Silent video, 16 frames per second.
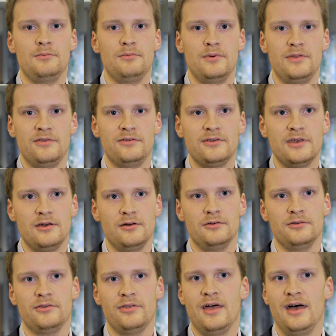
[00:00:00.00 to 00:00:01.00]
with
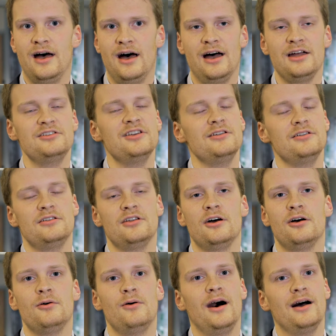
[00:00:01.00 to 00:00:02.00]
skills that I didn't
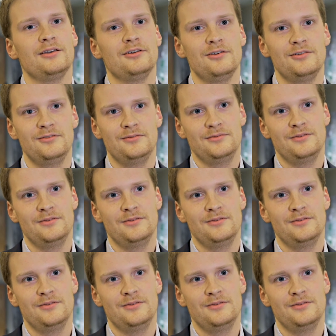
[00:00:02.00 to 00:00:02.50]
know I could